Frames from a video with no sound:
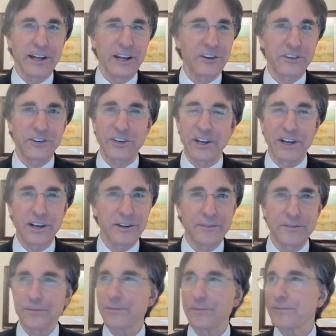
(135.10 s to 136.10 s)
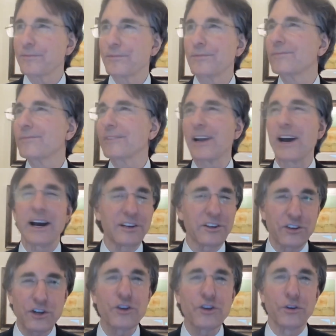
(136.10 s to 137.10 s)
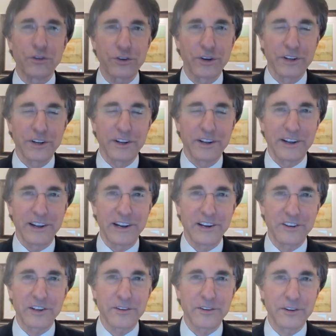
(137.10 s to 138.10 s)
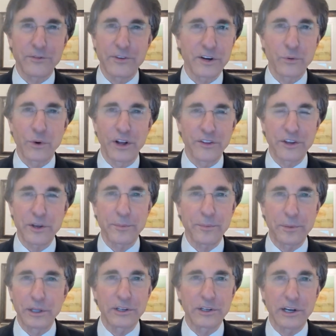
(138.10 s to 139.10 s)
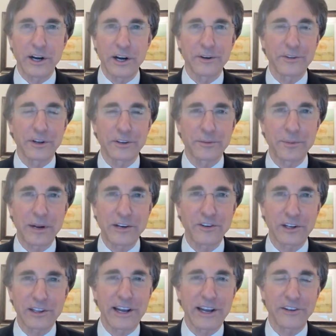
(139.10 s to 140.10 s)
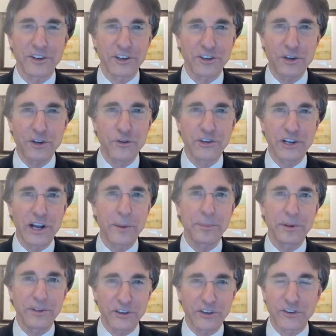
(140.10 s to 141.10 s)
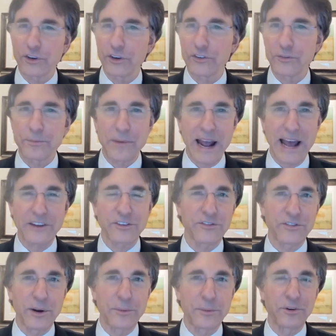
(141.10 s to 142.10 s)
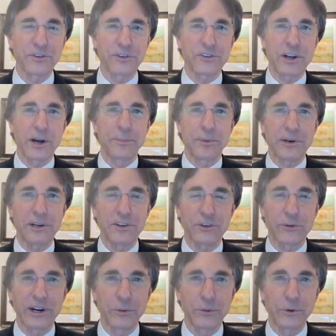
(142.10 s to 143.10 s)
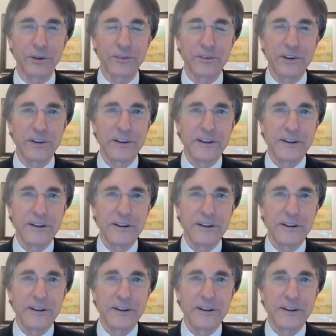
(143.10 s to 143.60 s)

It's, uh, God, it's huge. He's a very wealthy billionaire that basically has this huge company that serves massive numbers of companies around the world.